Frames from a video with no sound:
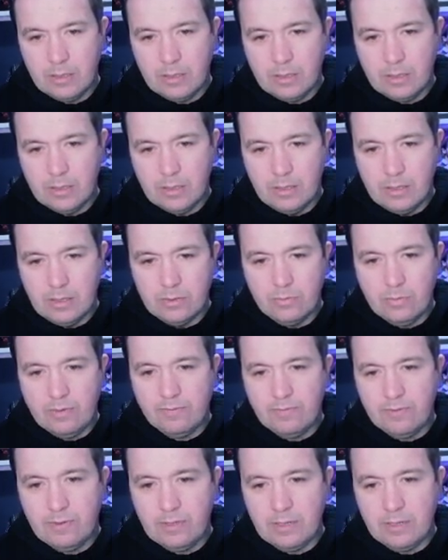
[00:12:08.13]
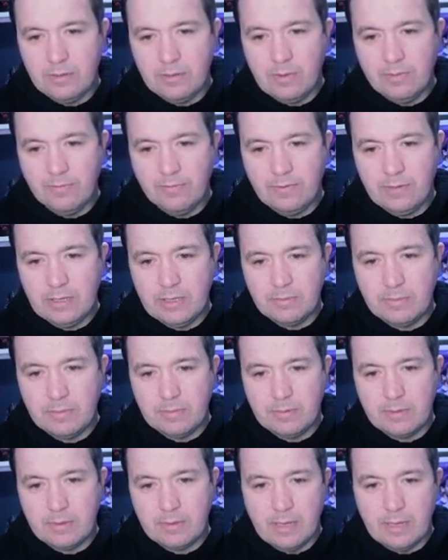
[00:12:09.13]
Here's Juan Felipe, Juan Felipe,
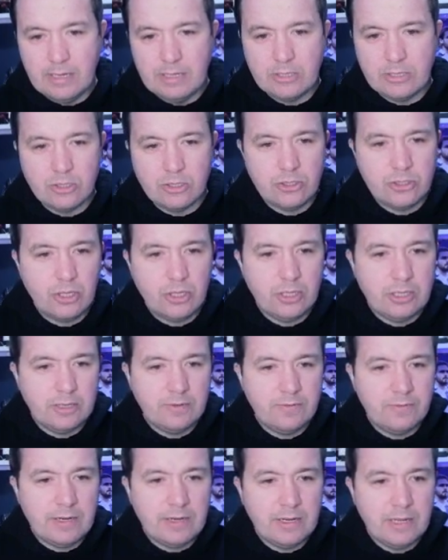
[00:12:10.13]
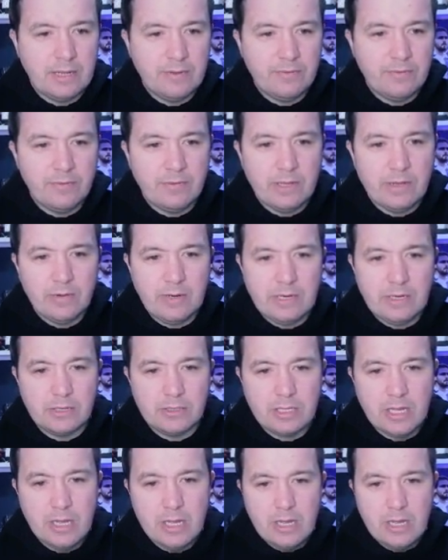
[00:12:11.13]
and it's a solid defending there from Villarinos.